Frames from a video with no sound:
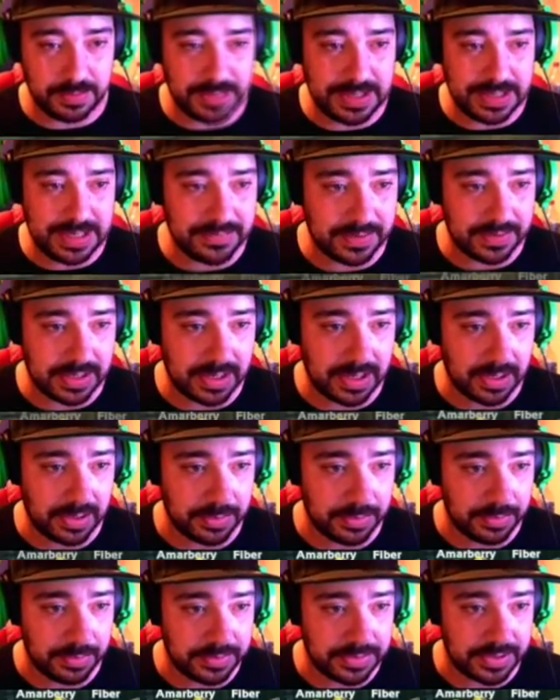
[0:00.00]
What do we need for
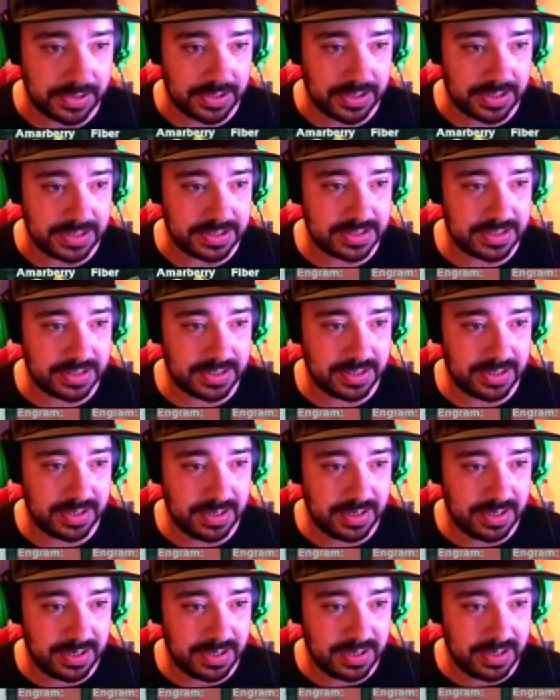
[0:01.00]
clothes, guys?
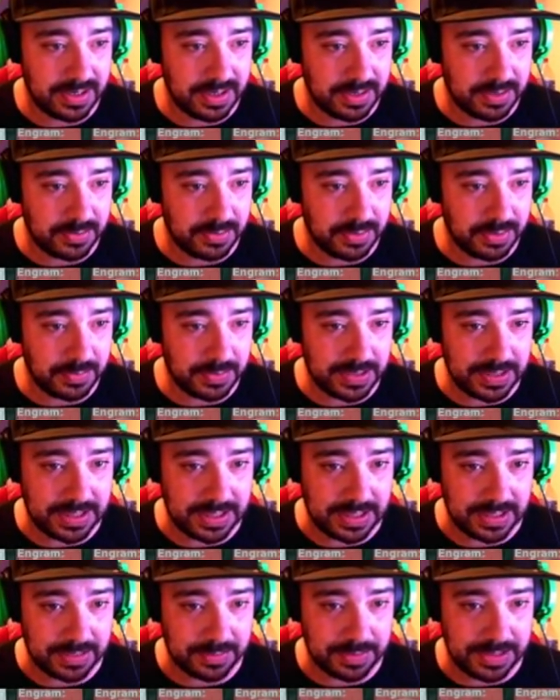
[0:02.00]
What do
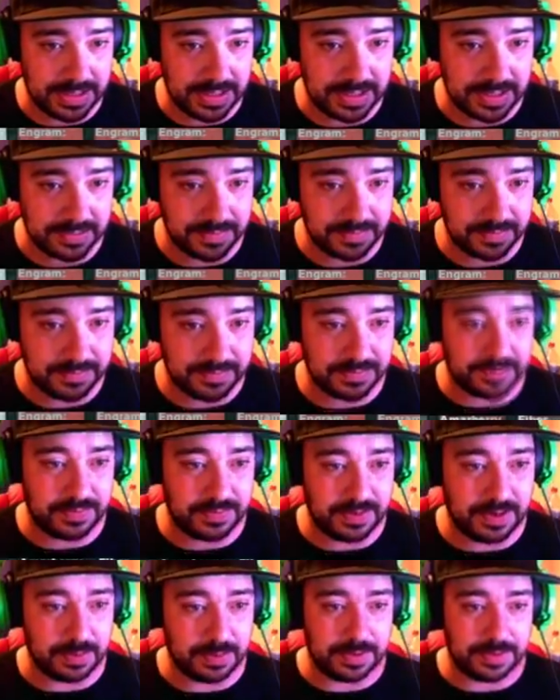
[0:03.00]
we need? We needed
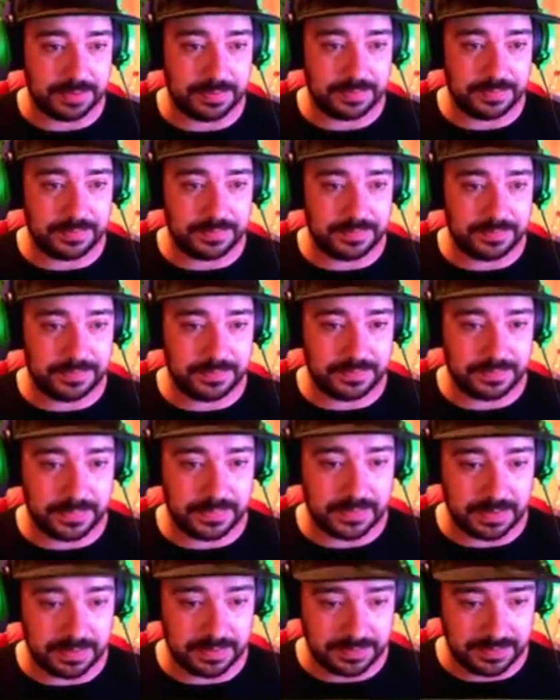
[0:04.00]
fibre.
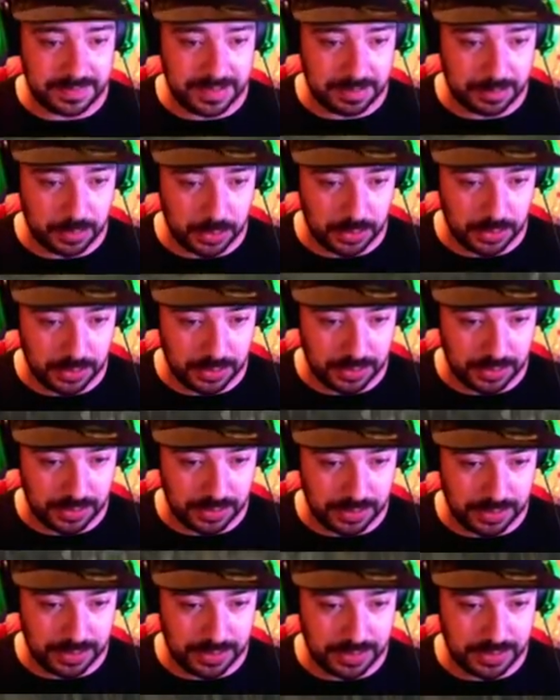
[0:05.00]

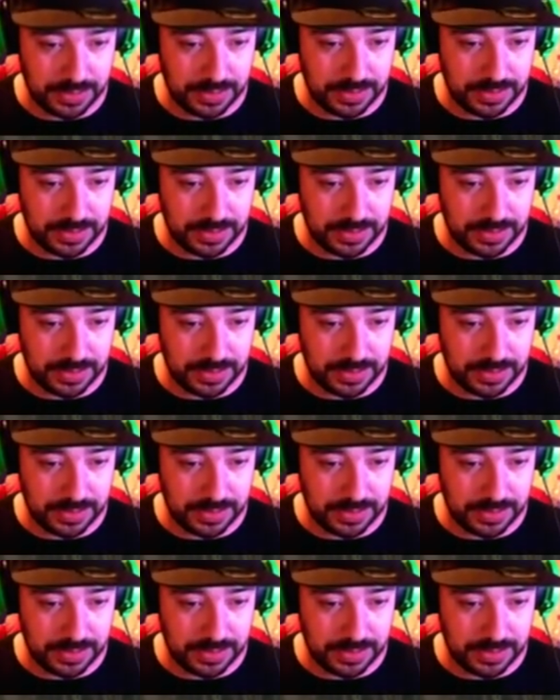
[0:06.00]
Fibre.